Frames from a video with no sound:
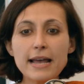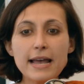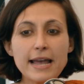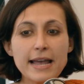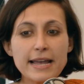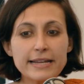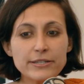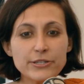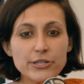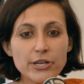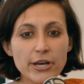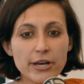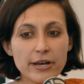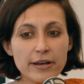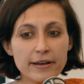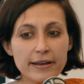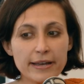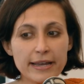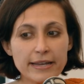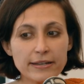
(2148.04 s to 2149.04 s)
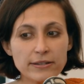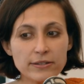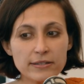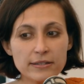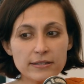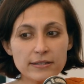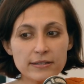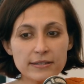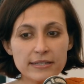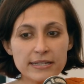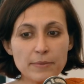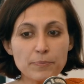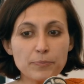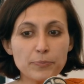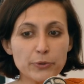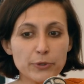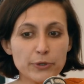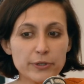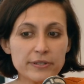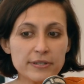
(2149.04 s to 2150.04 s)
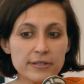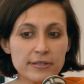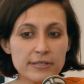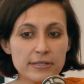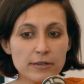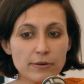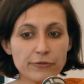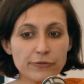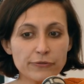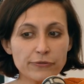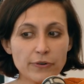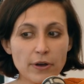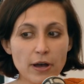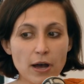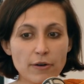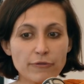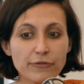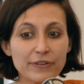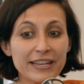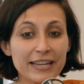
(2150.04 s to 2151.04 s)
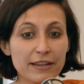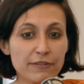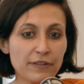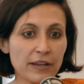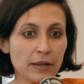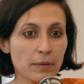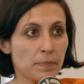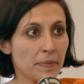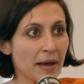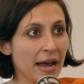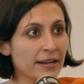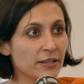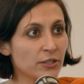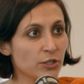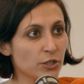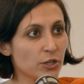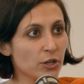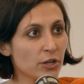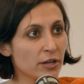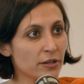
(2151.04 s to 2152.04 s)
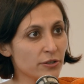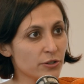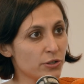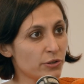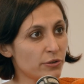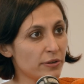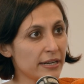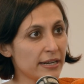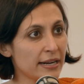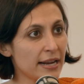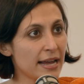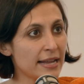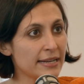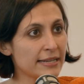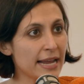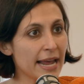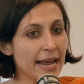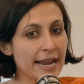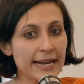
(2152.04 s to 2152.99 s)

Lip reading: in the importance of giving back to your country and